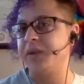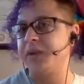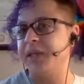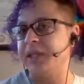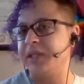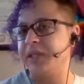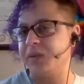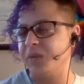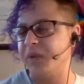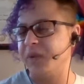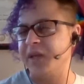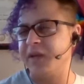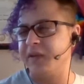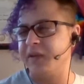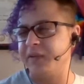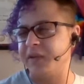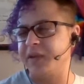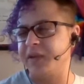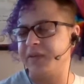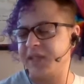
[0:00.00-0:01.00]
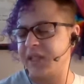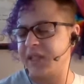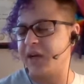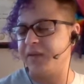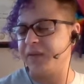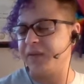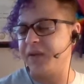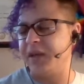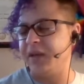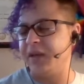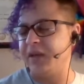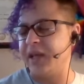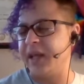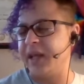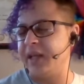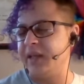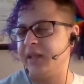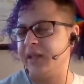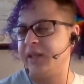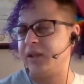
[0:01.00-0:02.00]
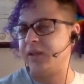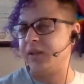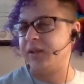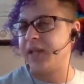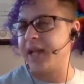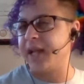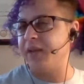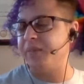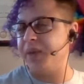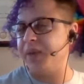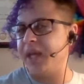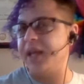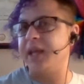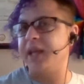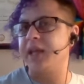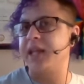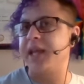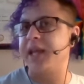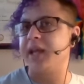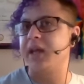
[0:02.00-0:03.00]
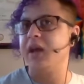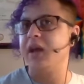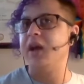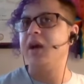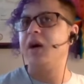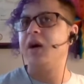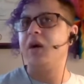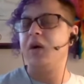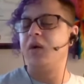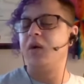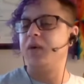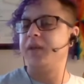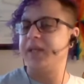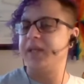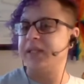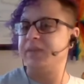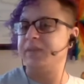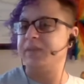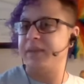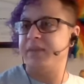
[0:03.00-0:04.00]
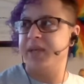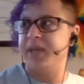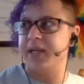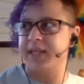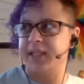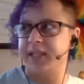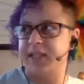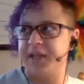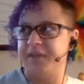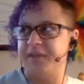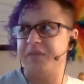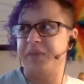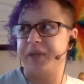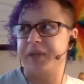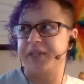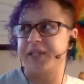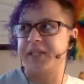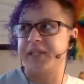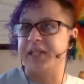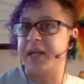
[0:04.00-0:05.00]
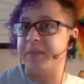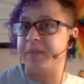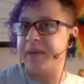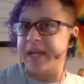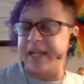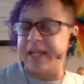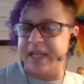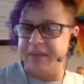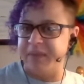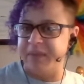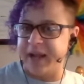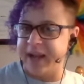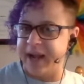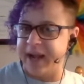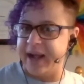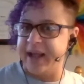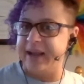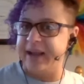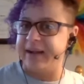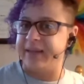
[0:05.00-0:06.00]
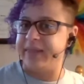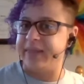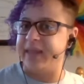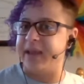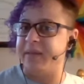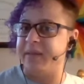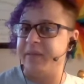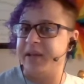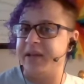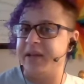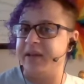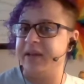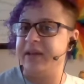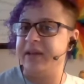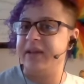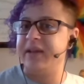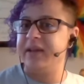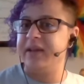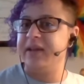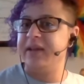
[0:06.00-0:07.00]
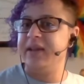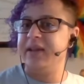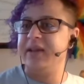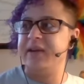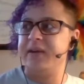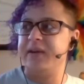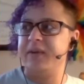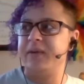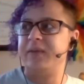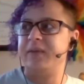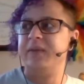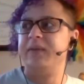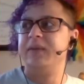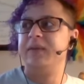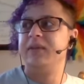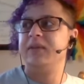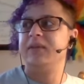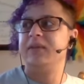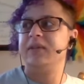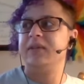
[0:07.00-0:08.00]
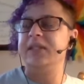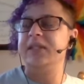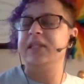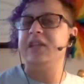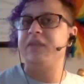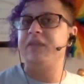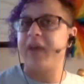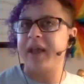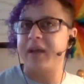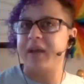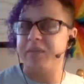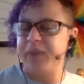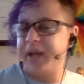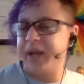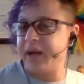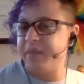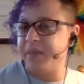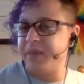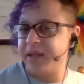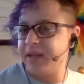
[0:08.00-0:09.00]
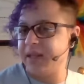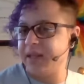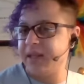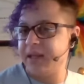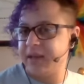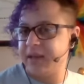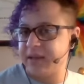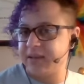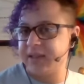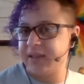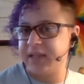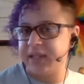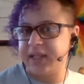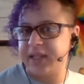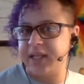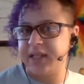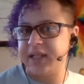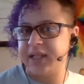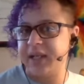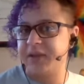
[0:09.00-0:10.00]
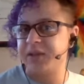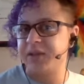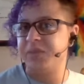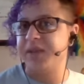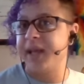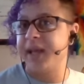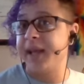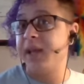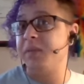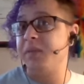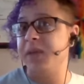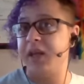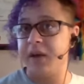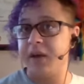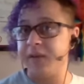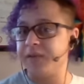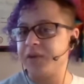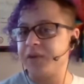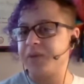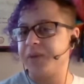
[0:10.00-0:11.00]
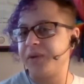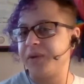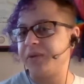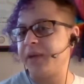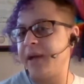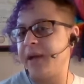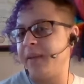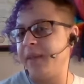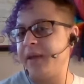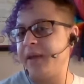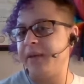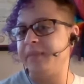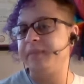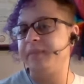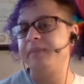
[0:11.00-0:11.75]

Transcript: is in and of itself a little like ping, like, oh, this might be a safe person. I'm going to keep my eye on them and, you know, see if I could pick up anything else that tells me I could be comfortable around them.